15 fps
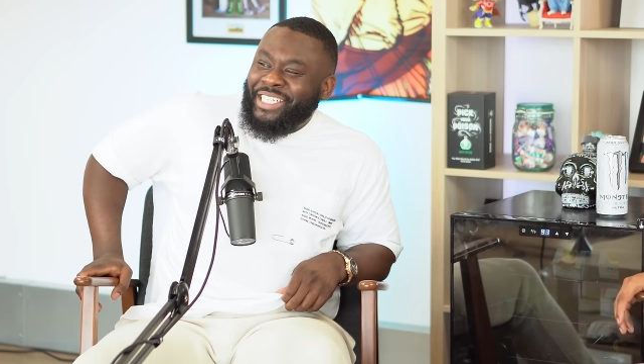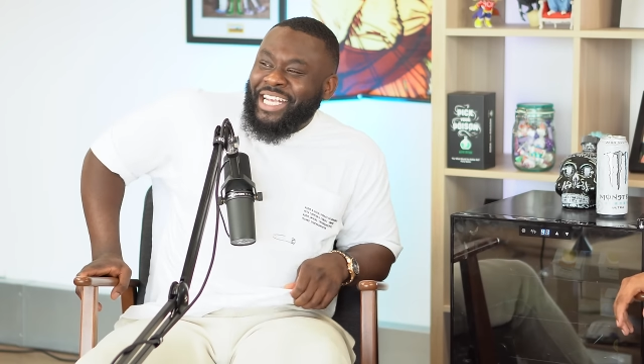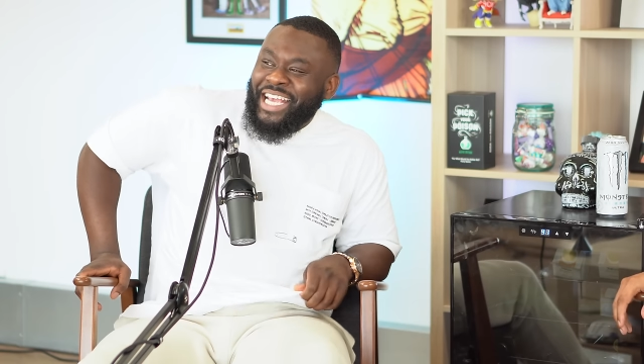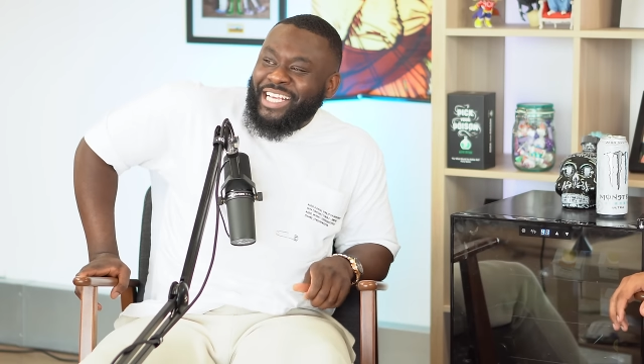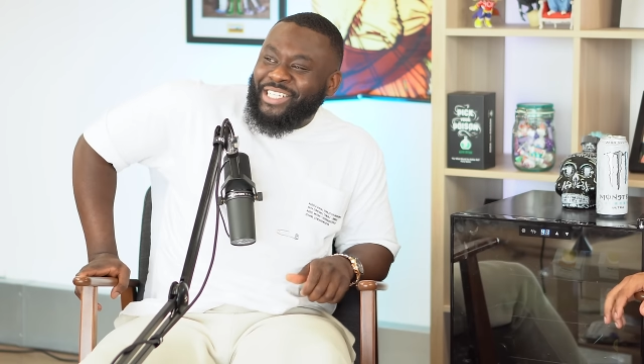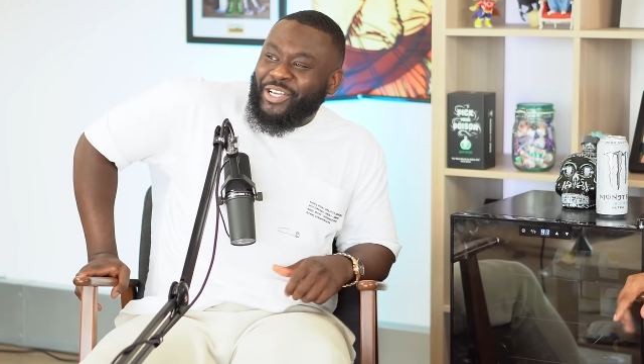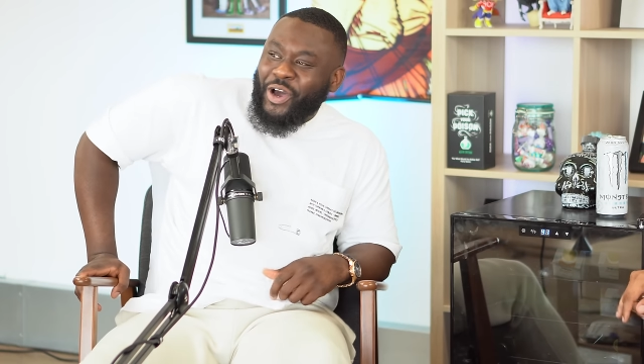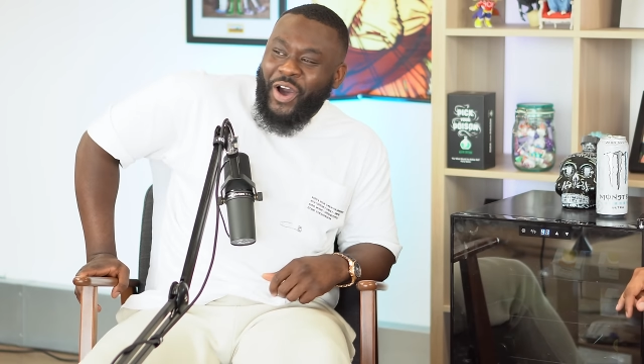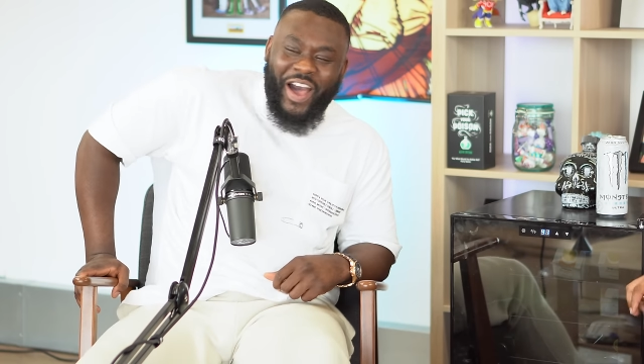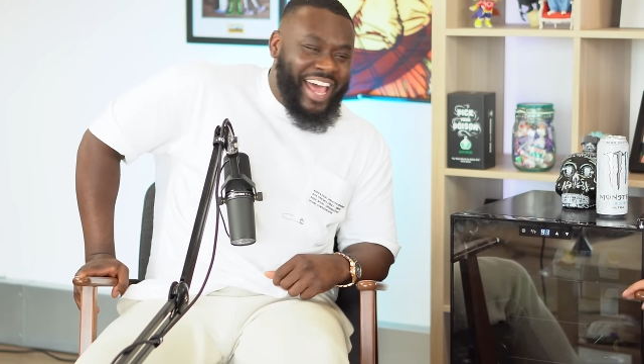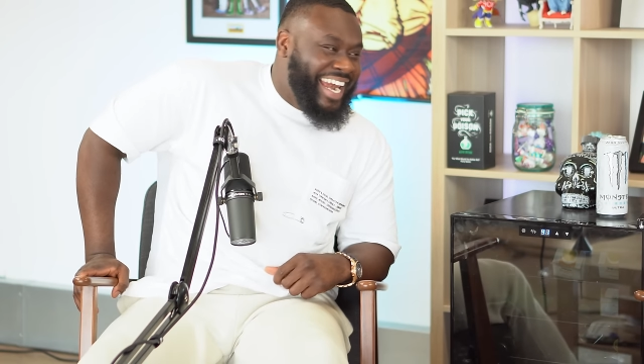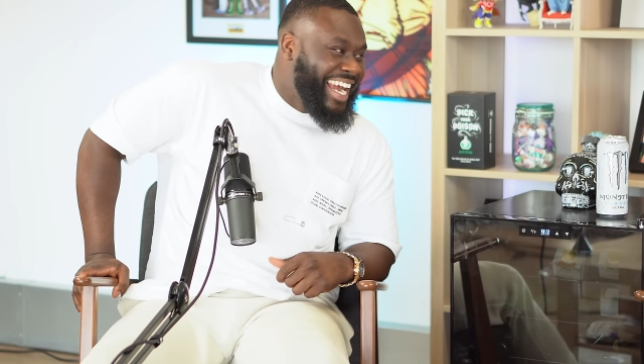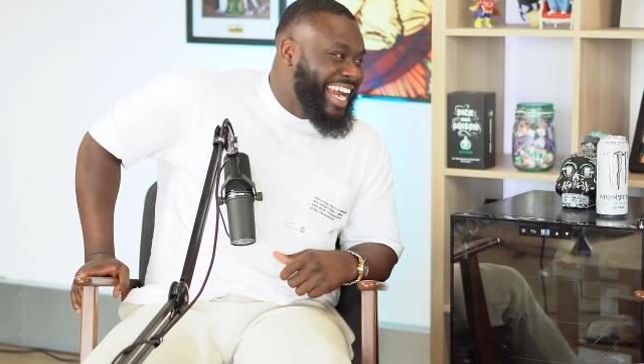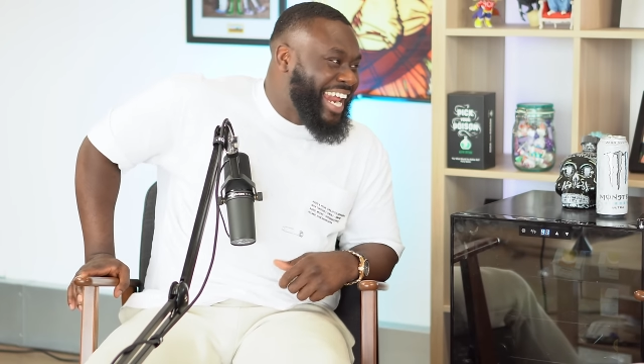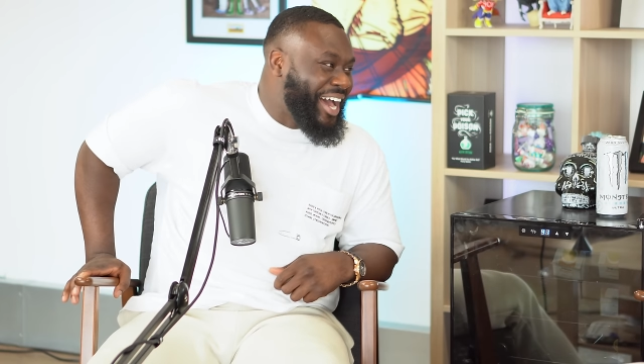She's yeah.
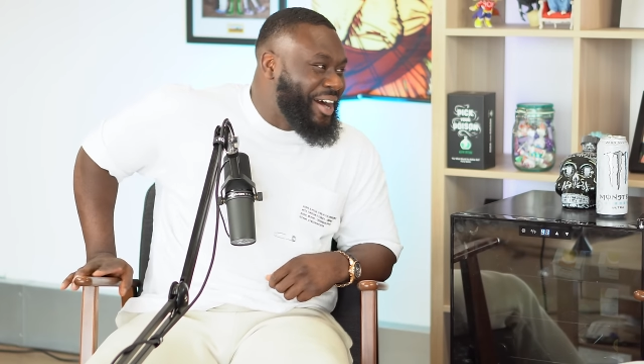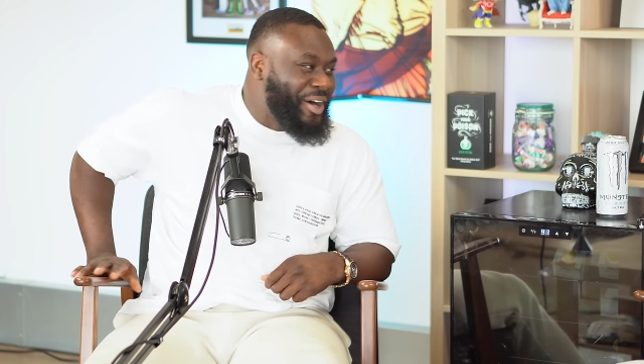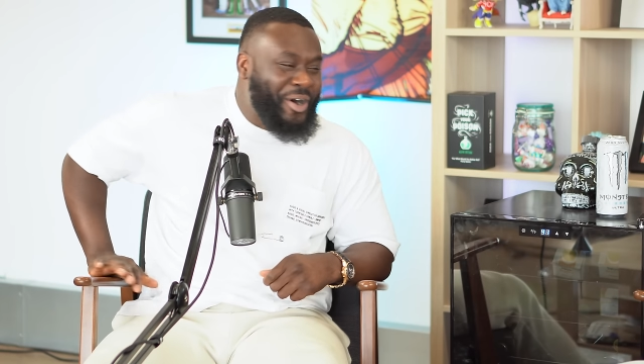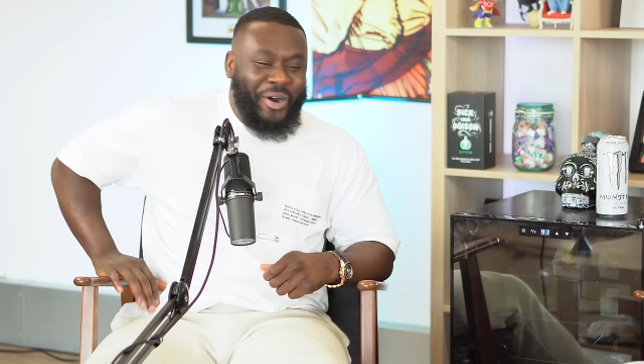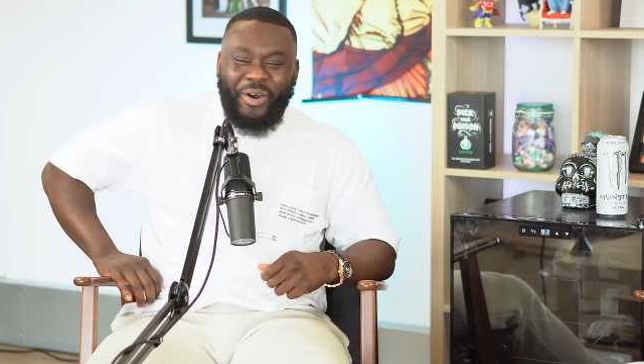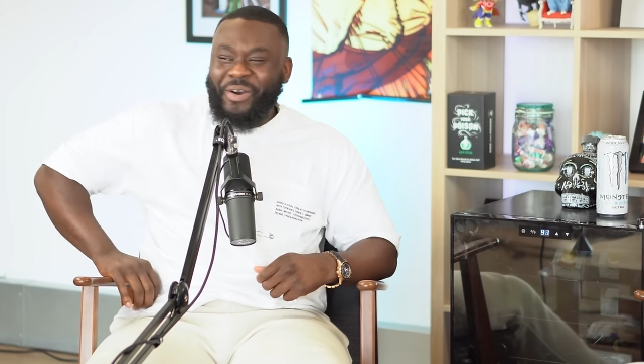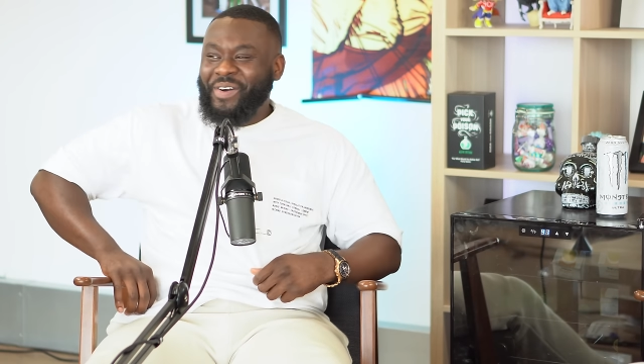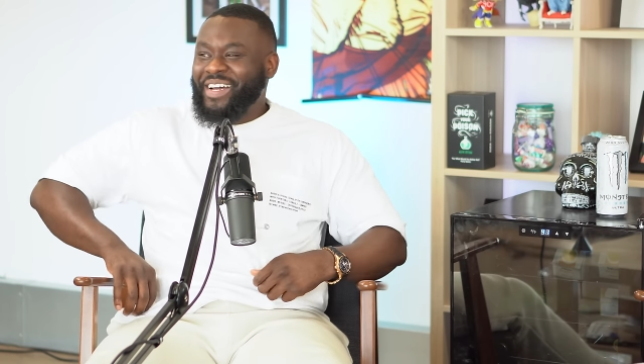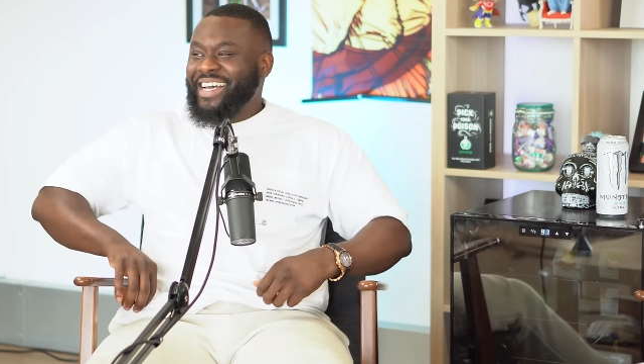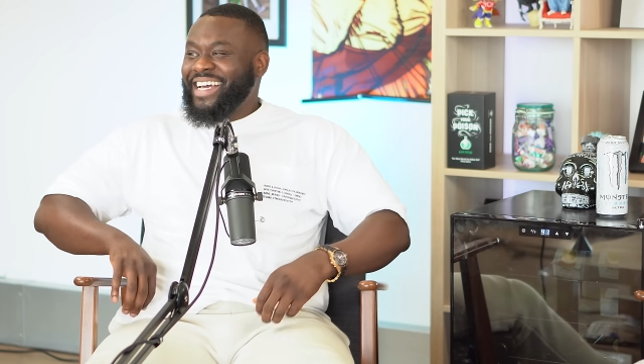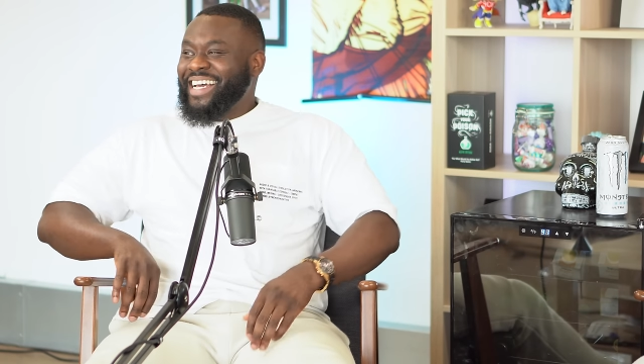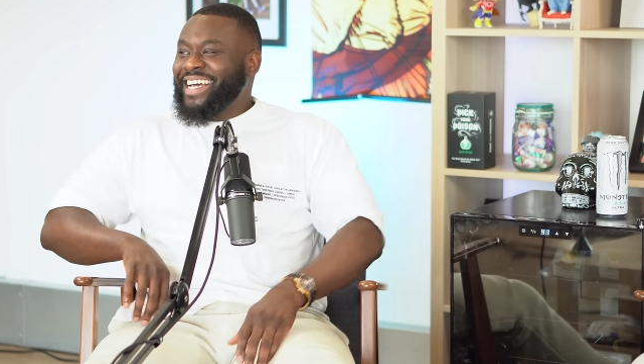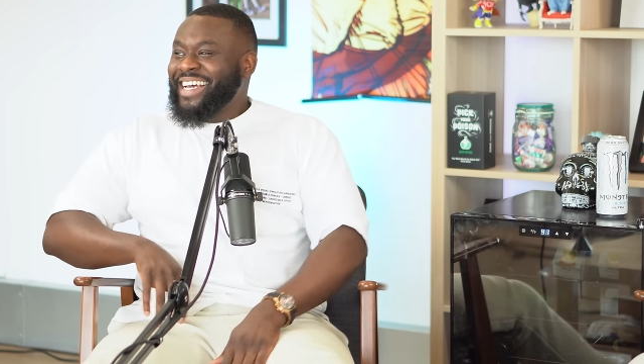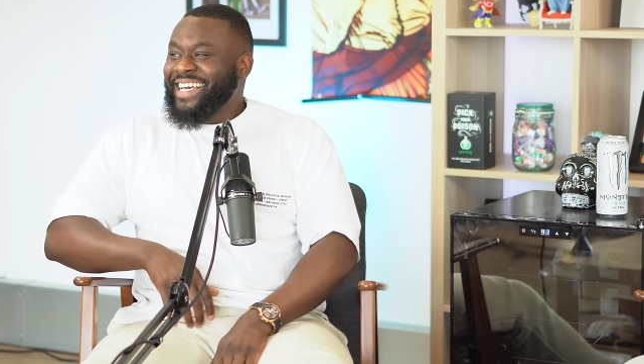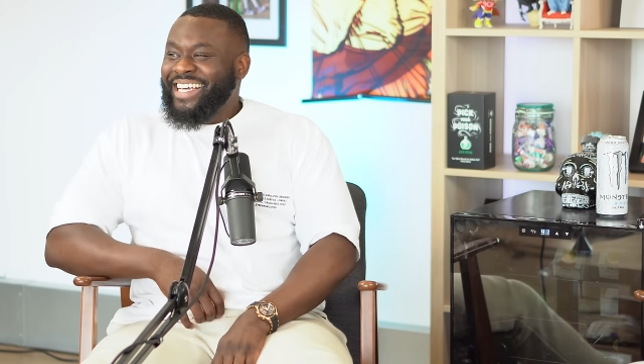got a
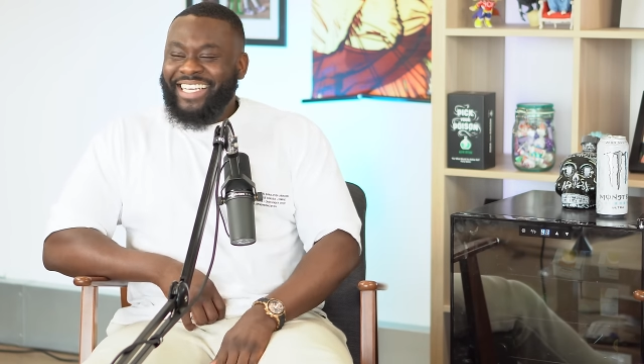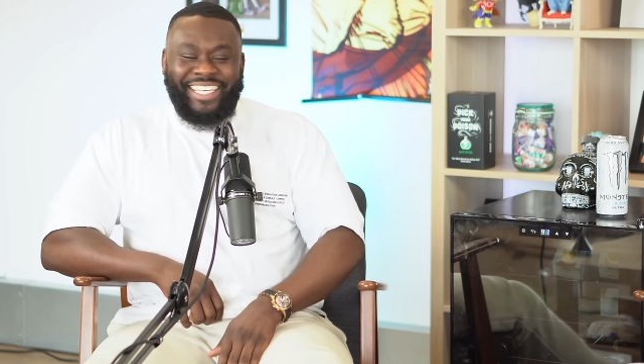little